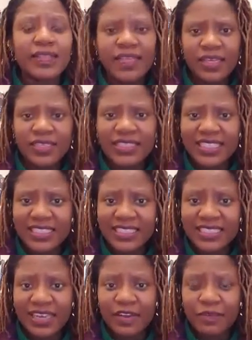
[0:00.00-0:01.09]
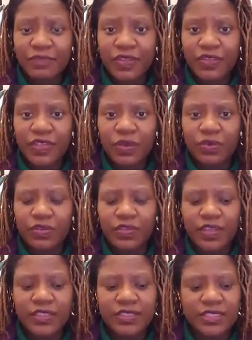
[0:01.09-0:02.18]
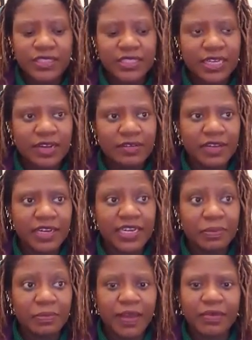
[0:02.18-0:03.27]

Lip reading: There's this clip,